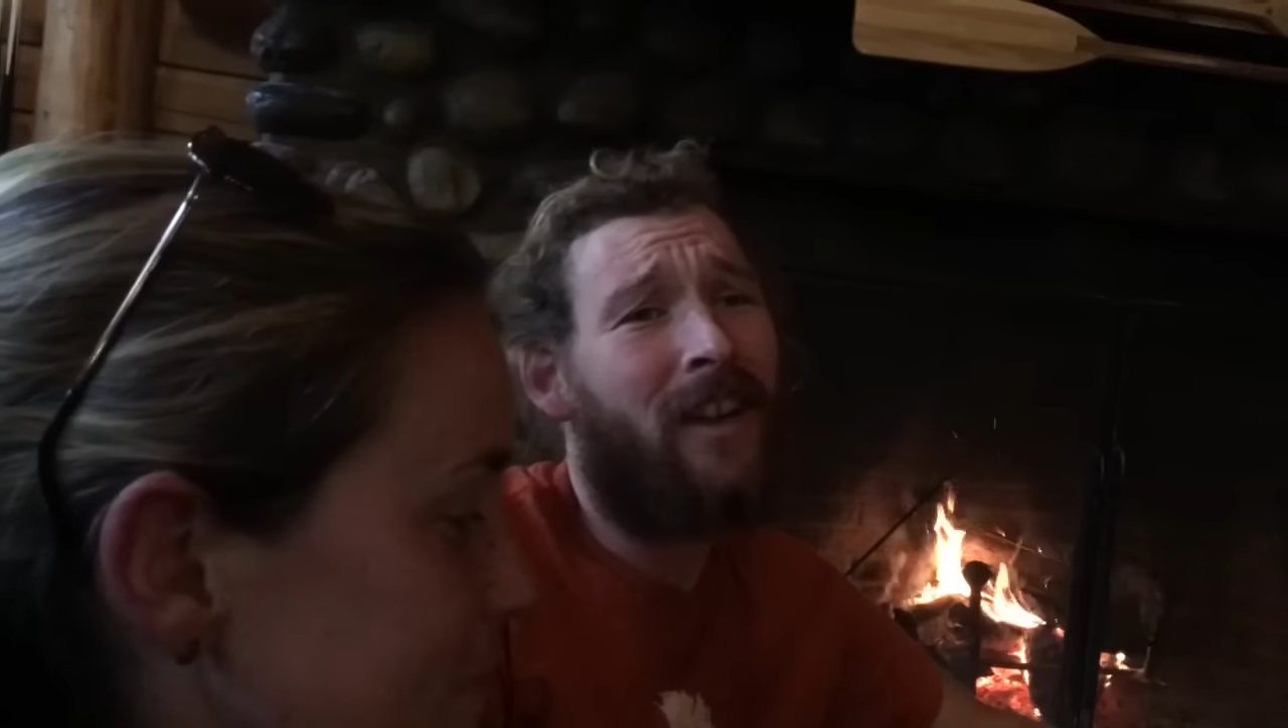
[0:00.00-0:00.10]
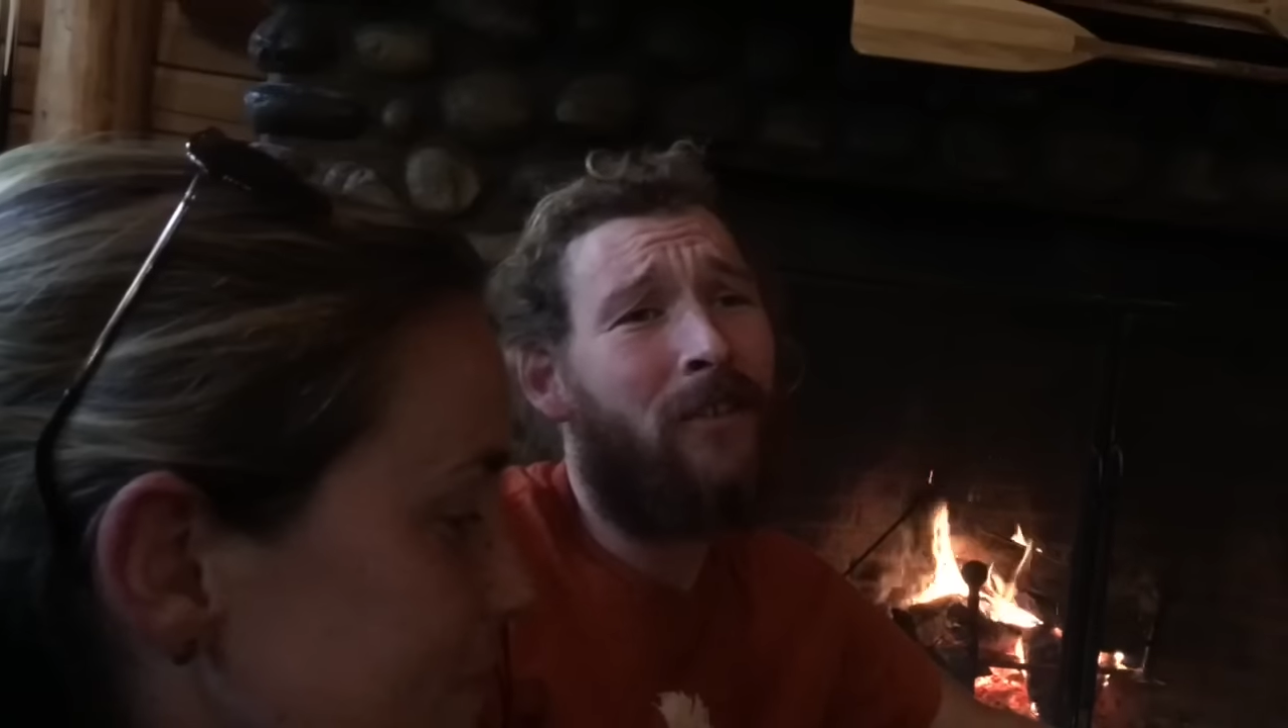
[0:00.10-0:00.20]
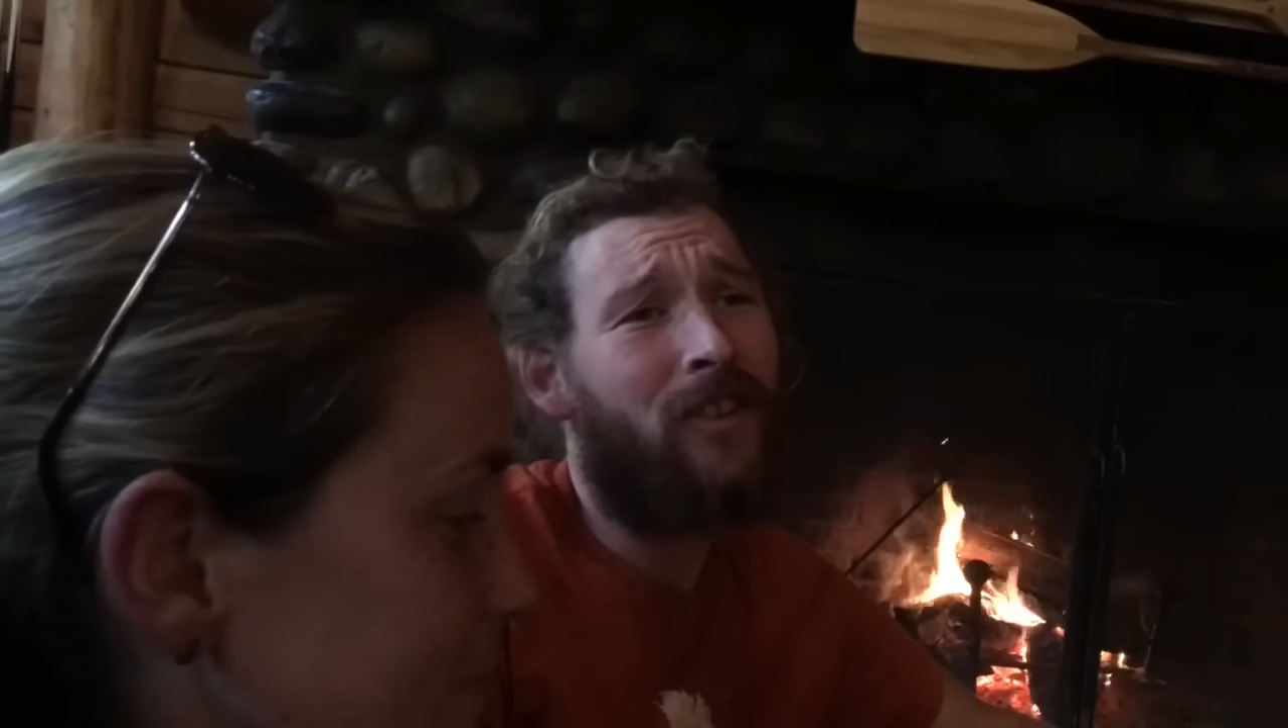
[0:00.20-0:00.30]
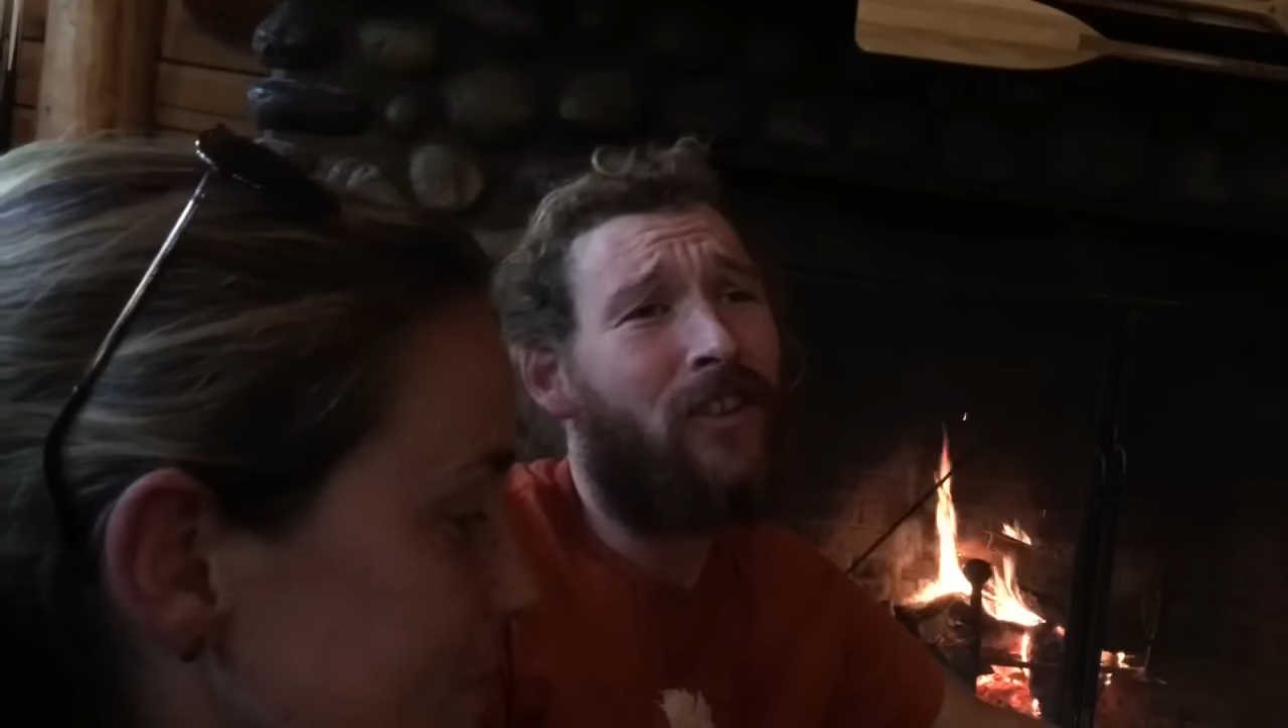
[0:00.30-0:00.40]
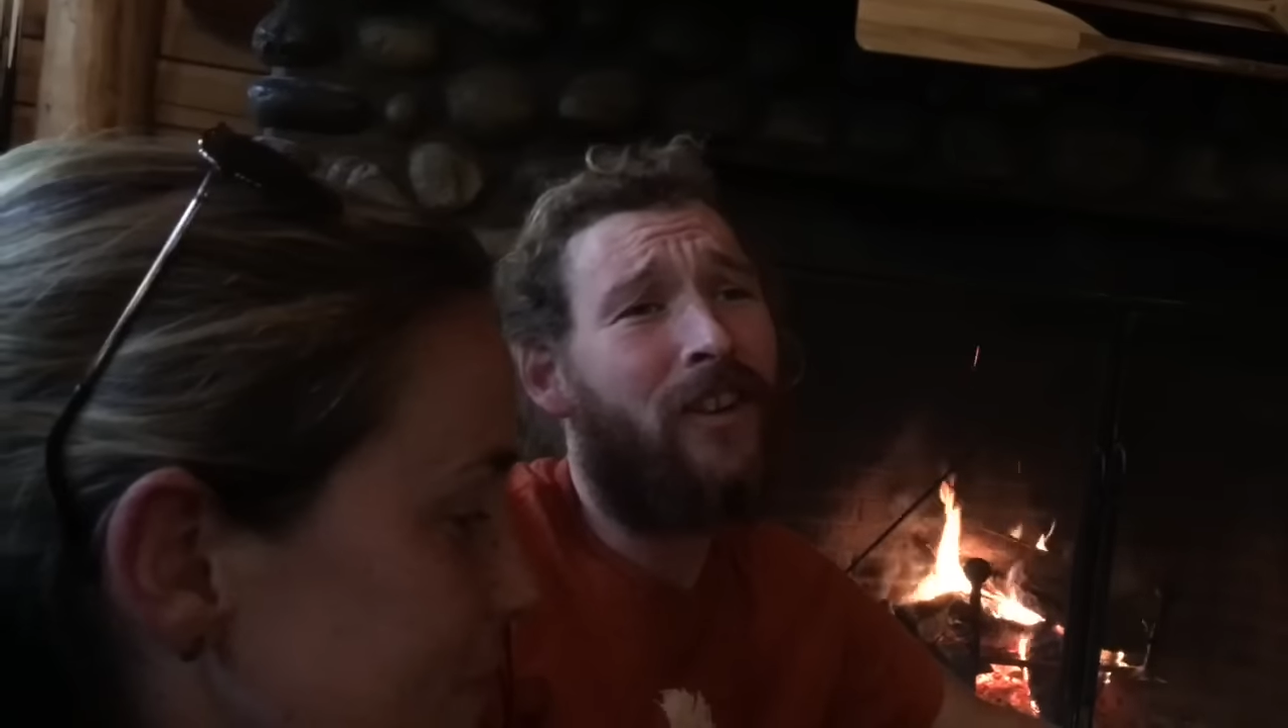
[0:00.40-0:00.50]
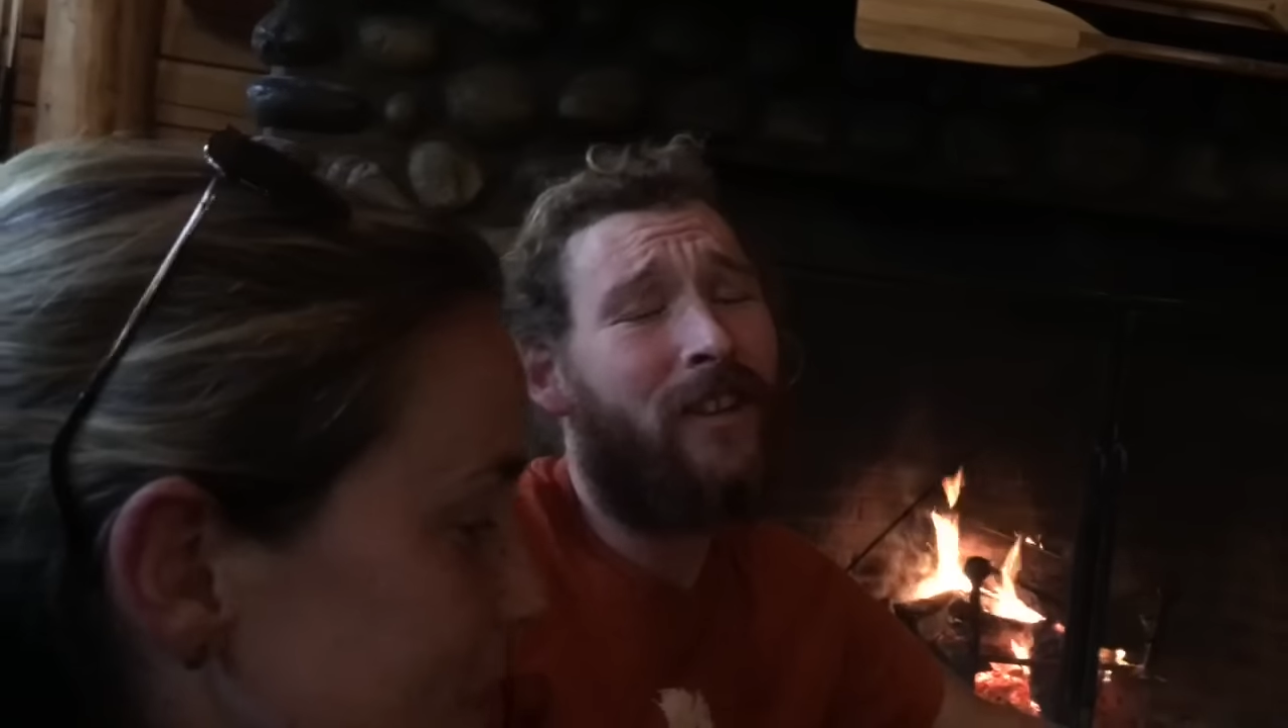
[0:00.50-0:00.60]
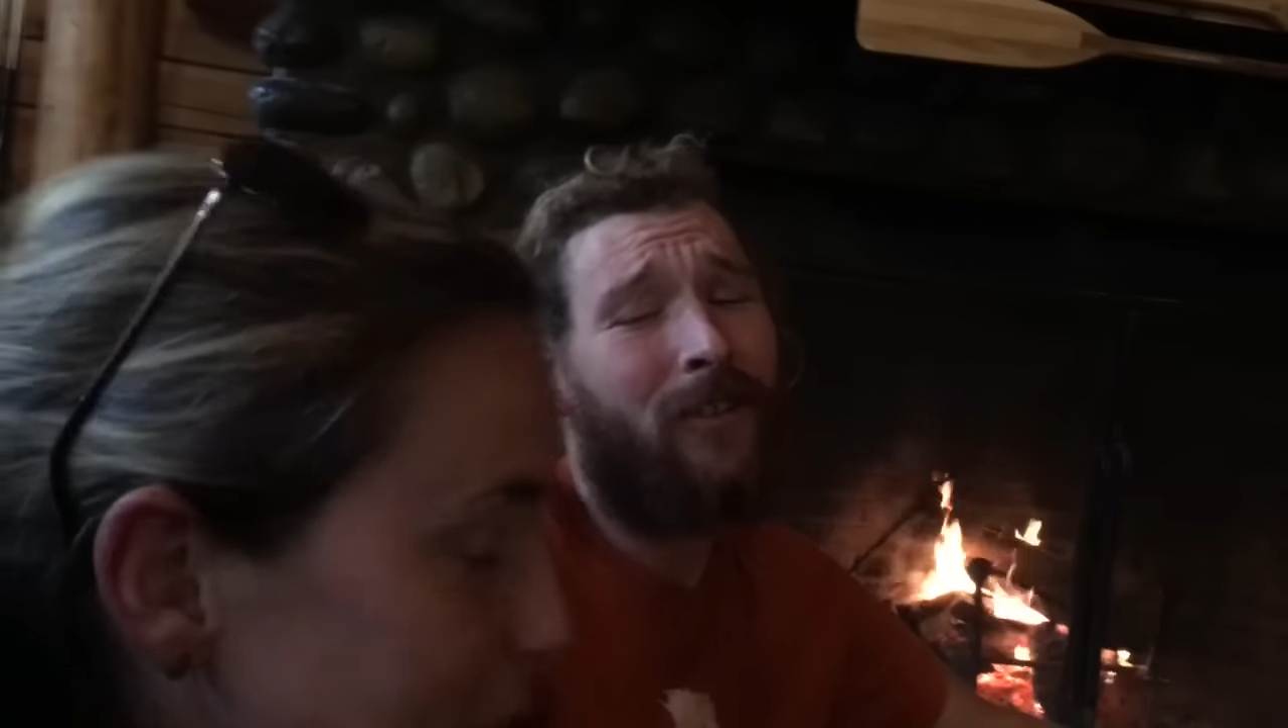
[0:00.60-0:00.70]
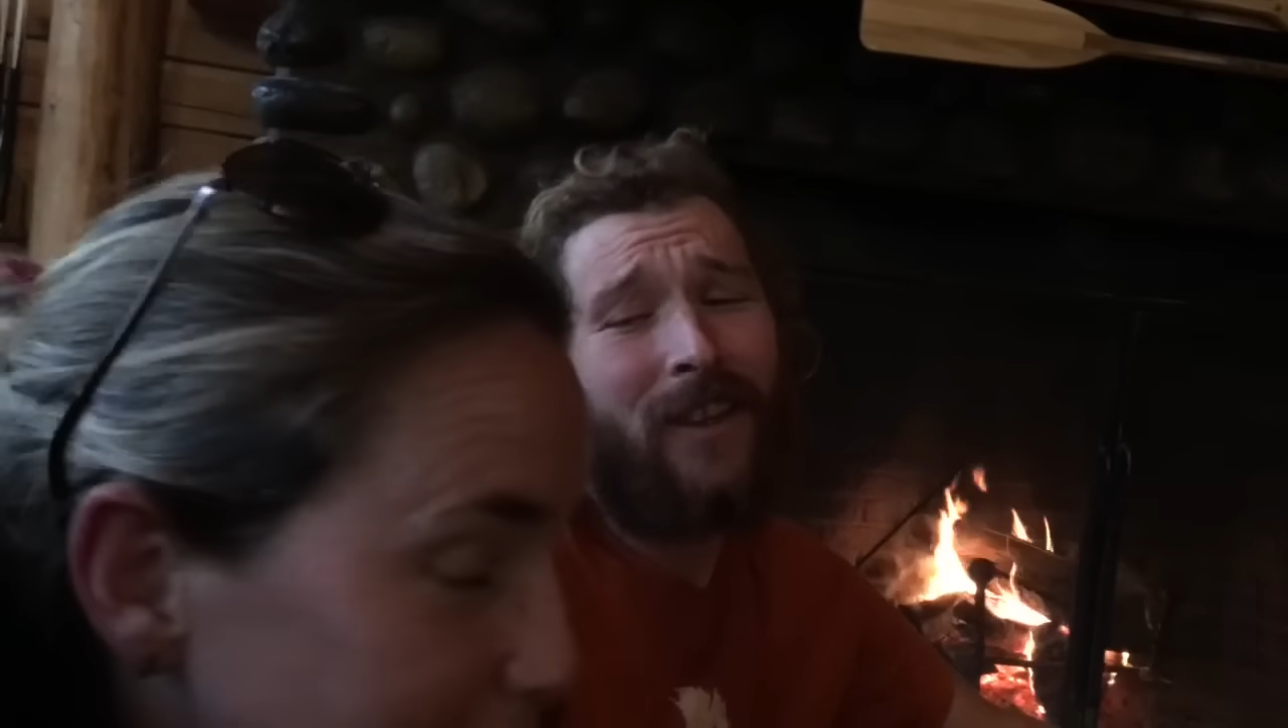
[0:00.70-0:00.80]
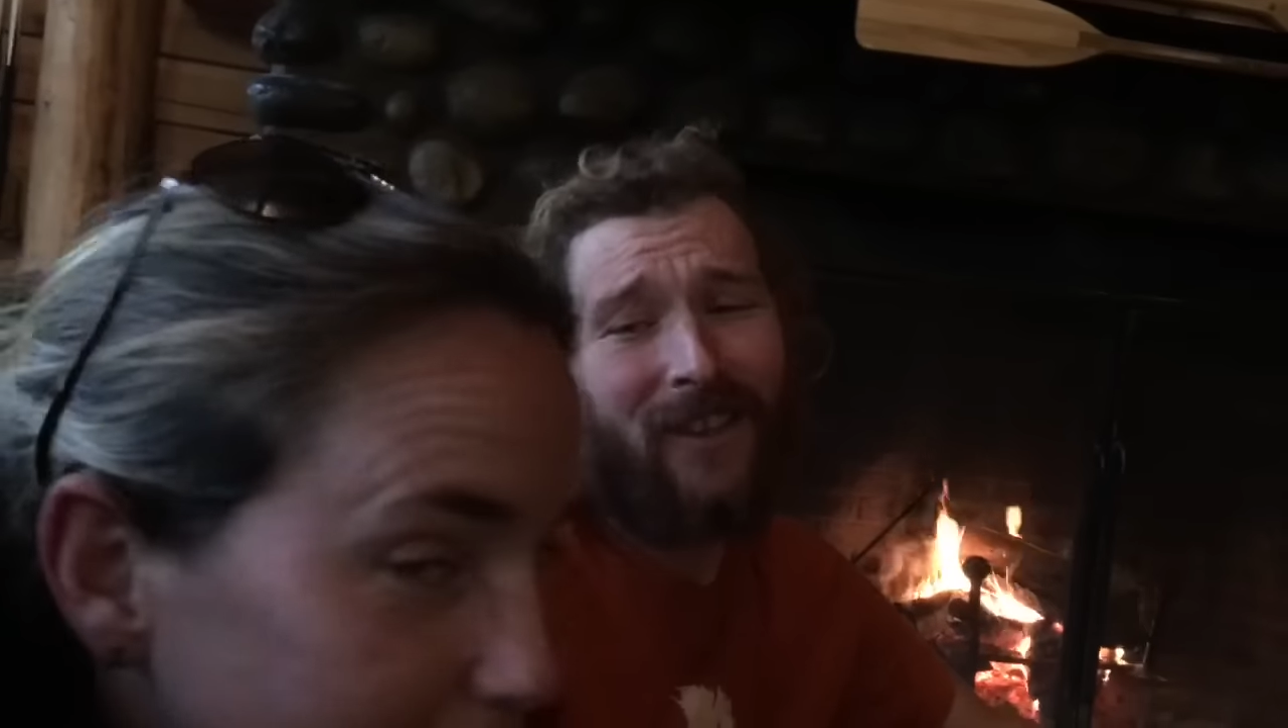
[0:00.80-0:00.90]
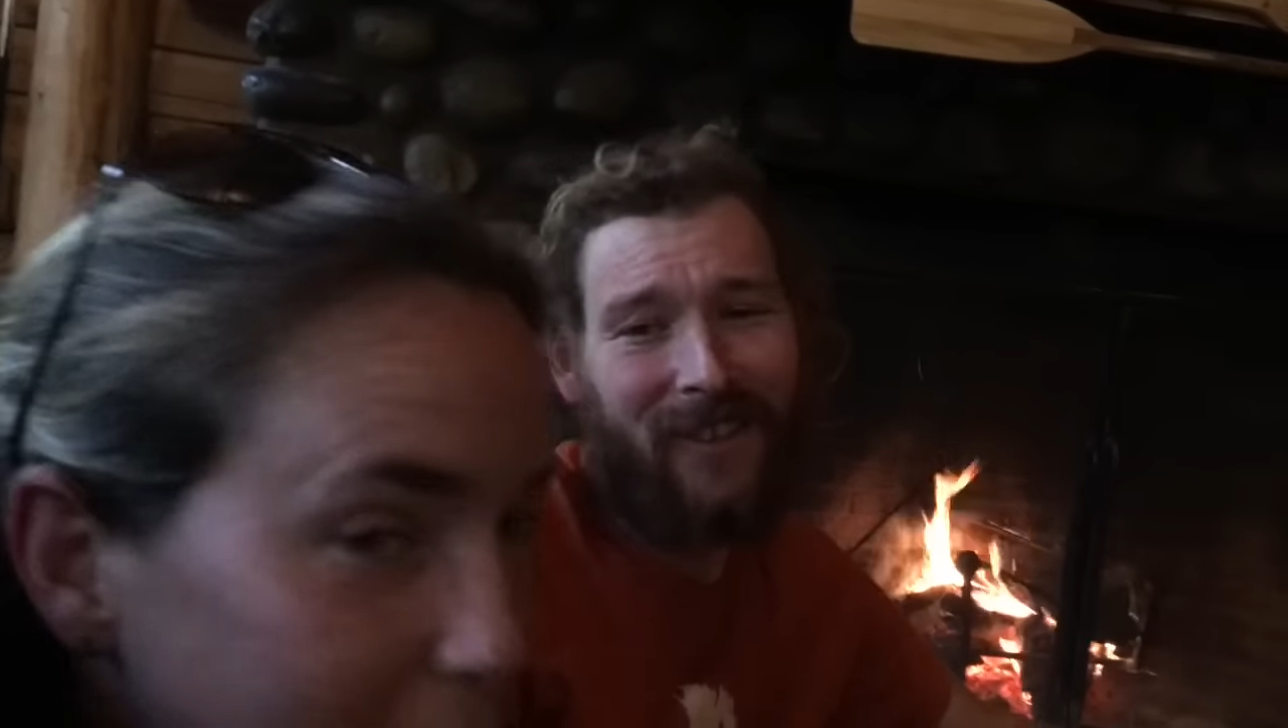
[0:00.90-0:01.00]
give us nice
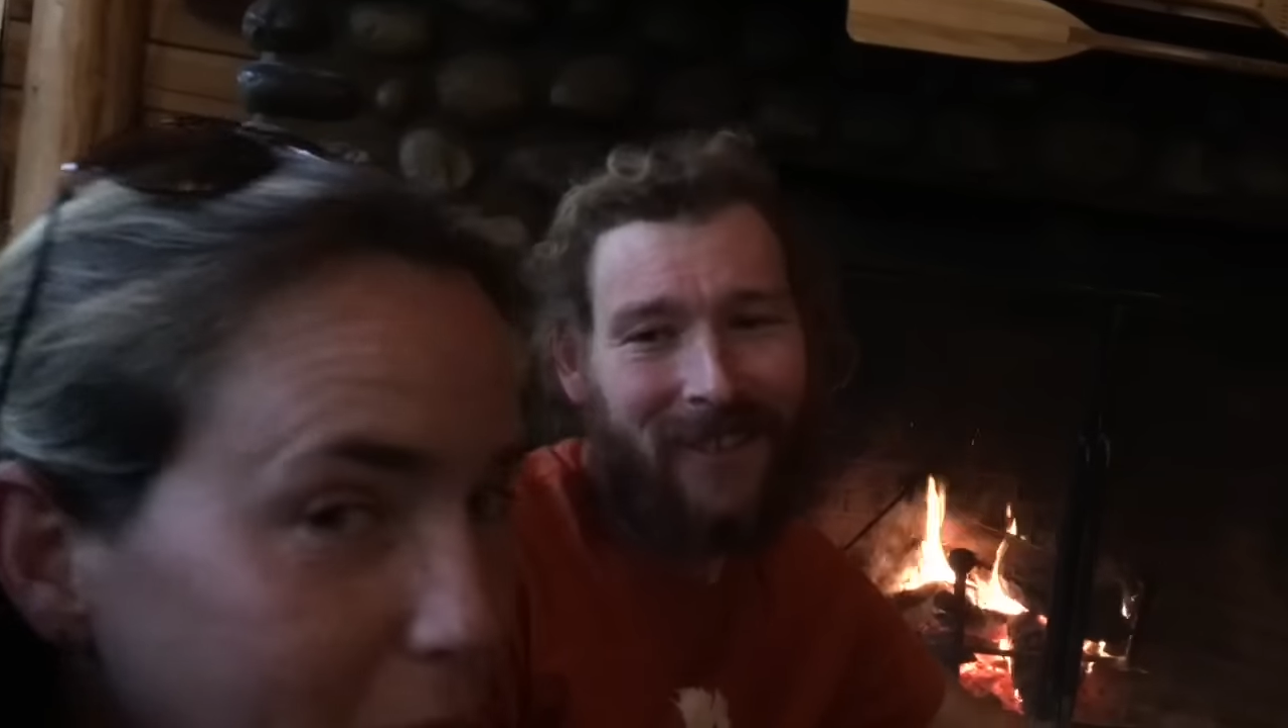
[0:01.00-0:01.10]
things.